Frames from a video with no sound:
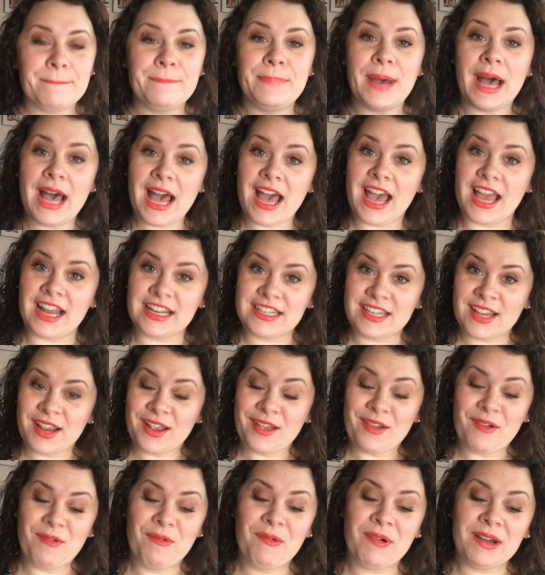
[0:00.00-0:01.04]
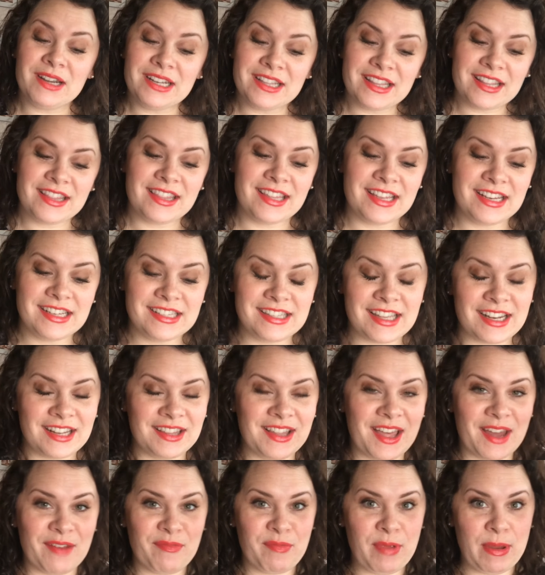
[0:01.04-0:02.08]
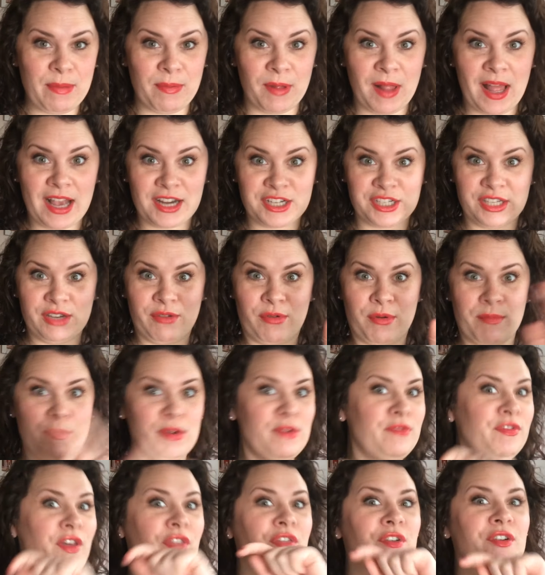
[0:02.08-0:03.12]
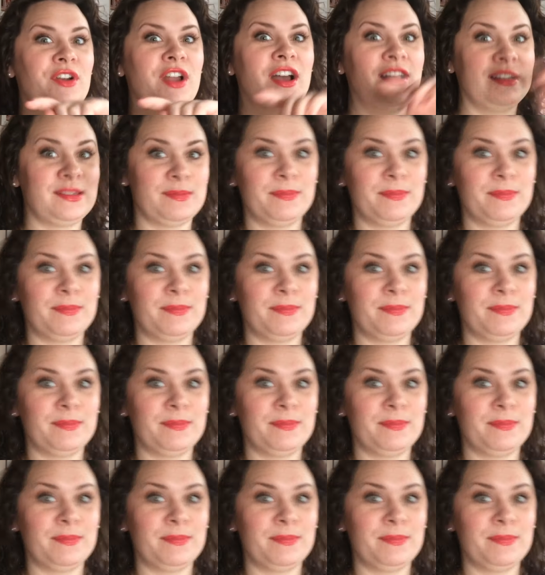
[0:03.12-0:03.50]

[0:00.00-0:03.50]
But one of the things that a lot of people actually remove that they're not